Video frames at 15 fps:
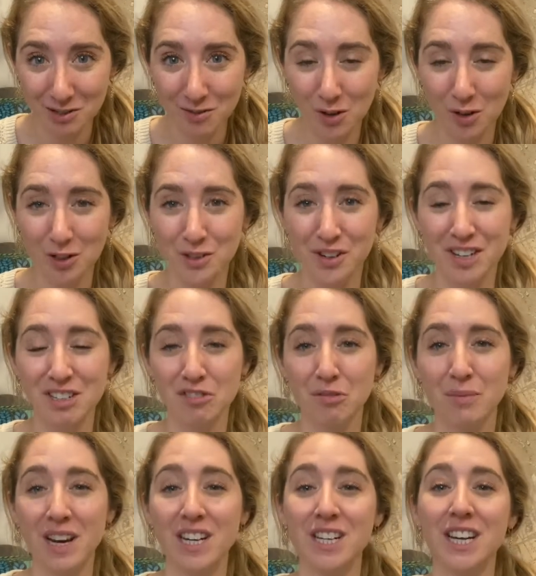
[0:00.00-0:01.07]
Vocal
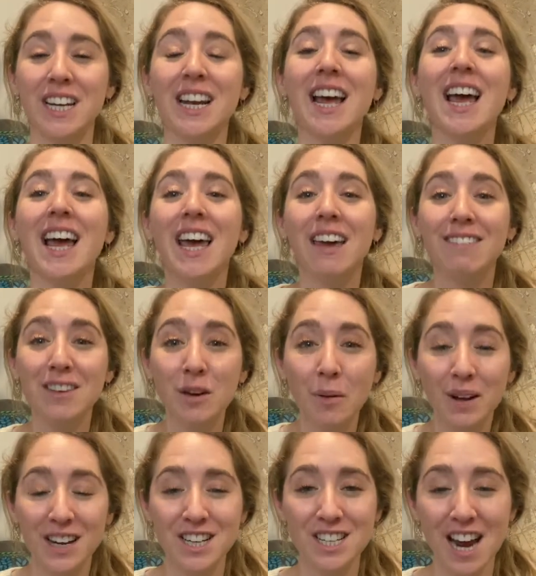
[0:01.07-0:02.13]
Transformation. If you
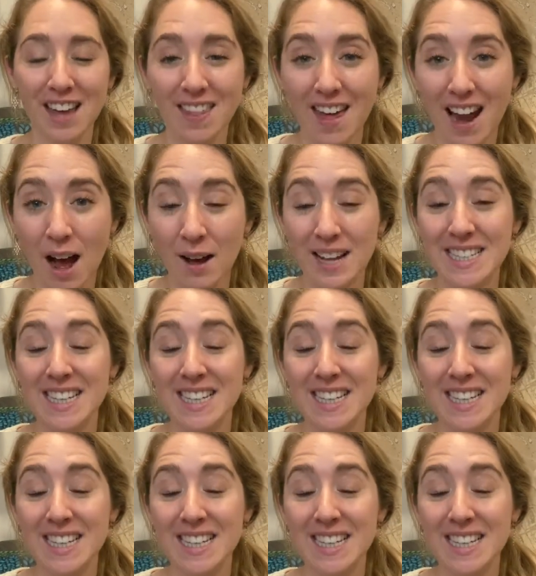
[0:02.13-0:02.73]
want to check that out,